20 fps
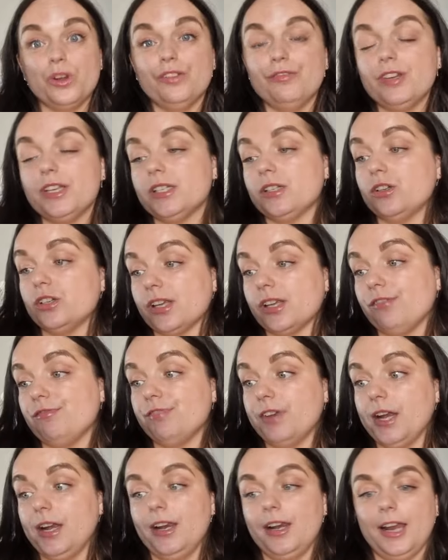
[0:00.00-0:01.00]
only reason, because I
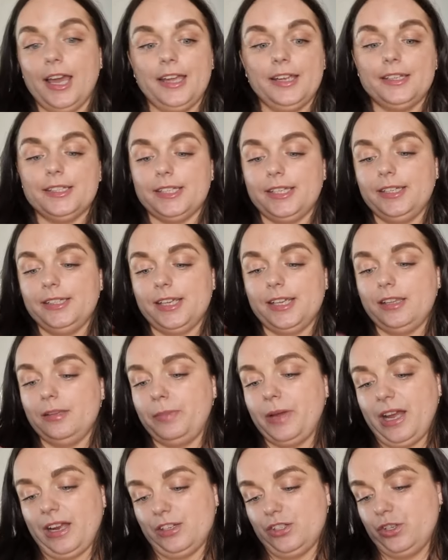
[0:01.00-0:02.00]
really liked it and
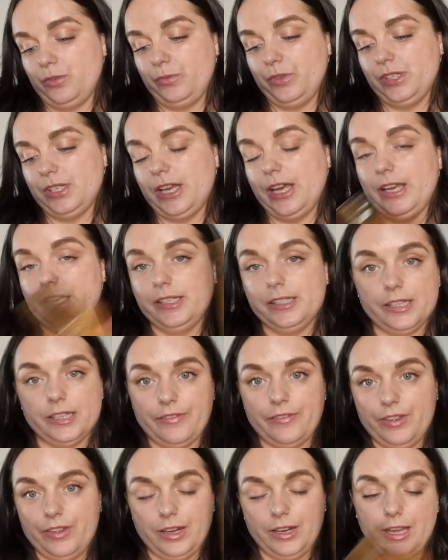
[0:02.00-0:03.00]
the packaging was nice
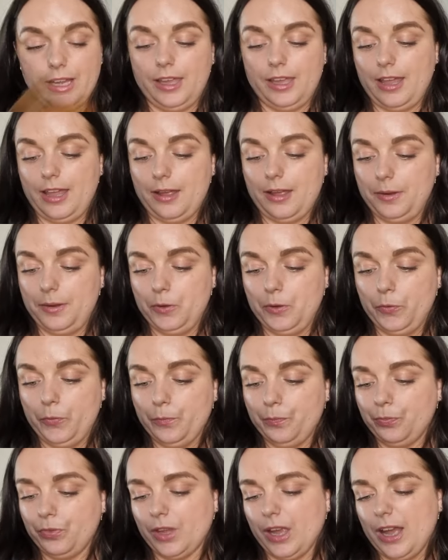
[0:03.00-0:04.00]
and everything like that, you
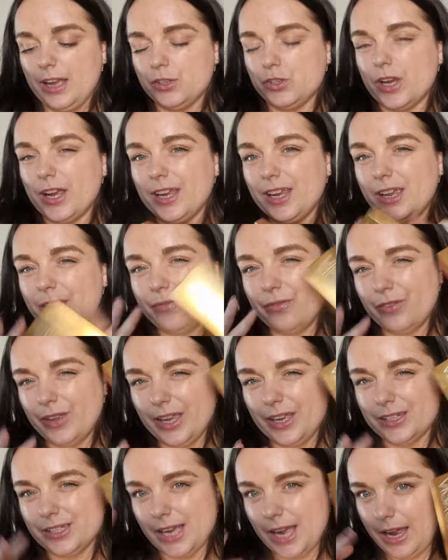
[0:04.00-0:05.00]
know. I try to keep
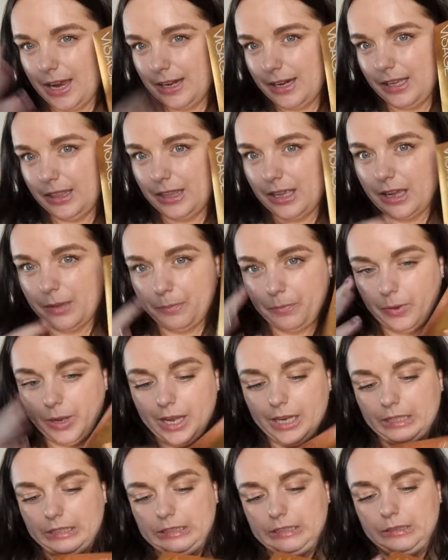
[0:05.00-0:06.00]
fake tan in their
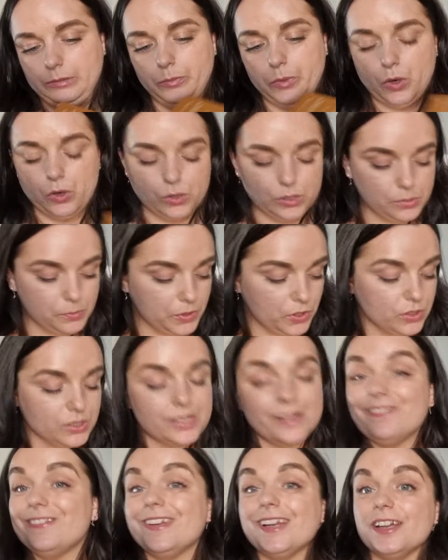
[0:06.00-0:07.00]
packet box
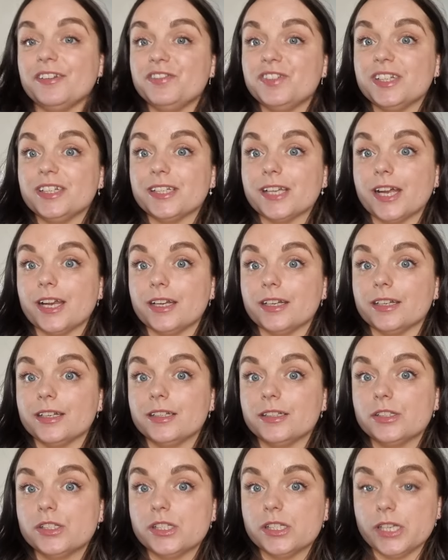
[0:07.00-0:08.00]
because I feel like fake tan
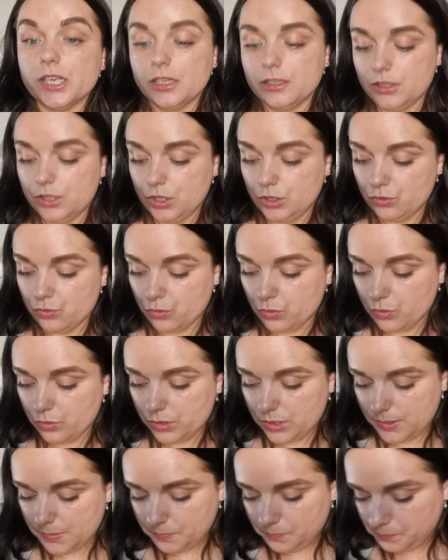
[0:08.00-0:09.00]
stains your
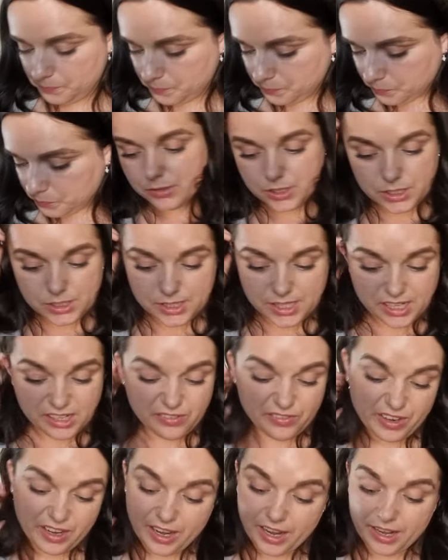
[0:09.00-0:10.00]
drawers. I was just
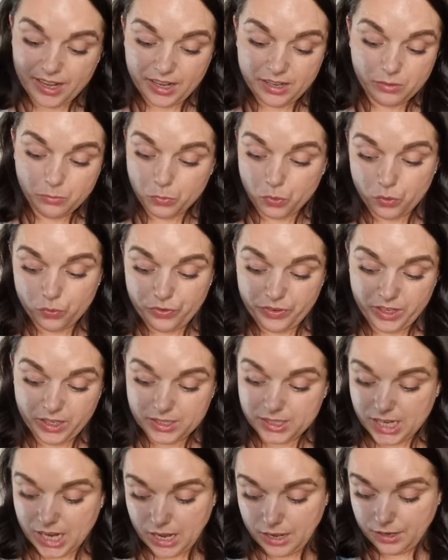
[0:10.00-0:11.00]
saying if I had any more
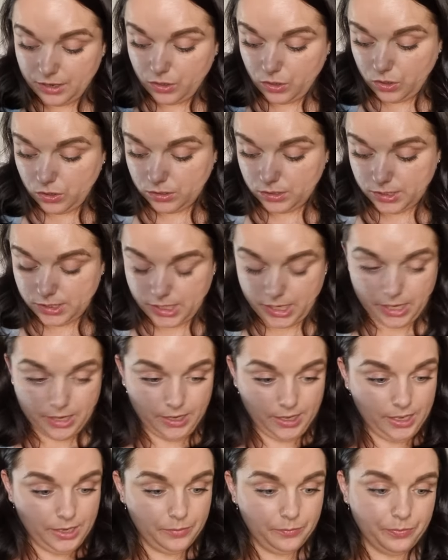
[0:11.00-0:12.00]
fake tan, I can't see
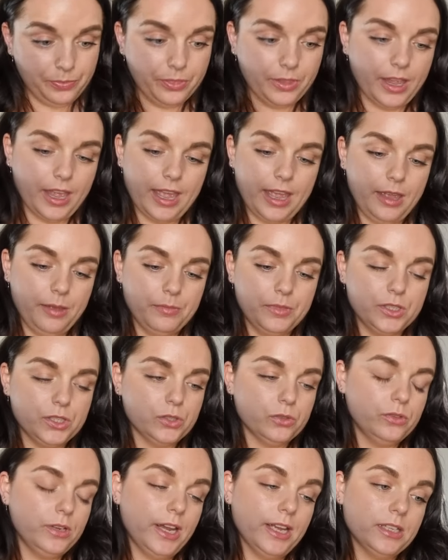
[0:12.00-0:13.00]
any.
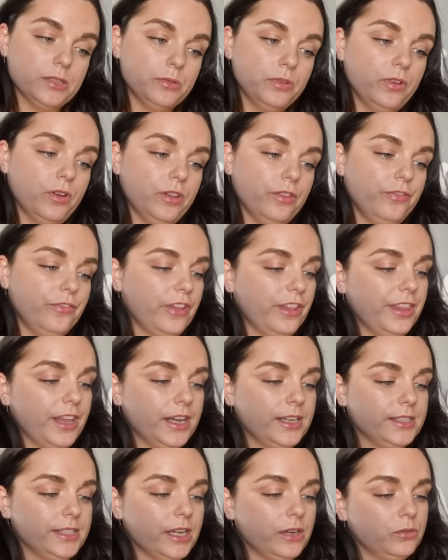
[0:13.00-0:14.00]
So next we've got the Feather
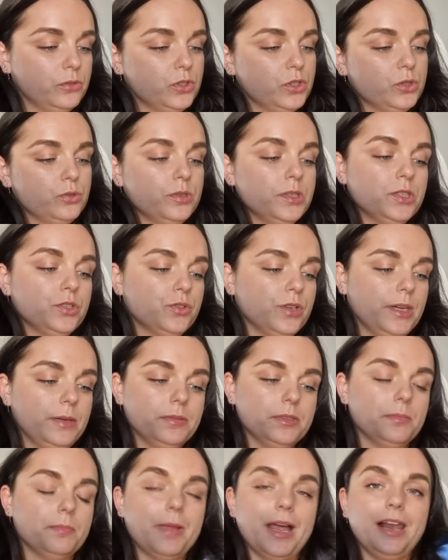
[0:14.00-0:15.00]
and Down Sweet
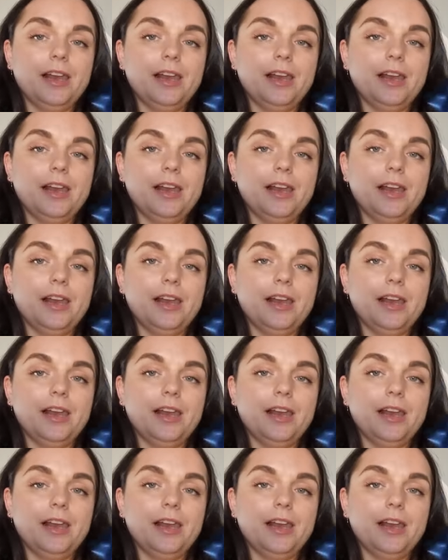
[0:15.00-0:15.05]
Dreams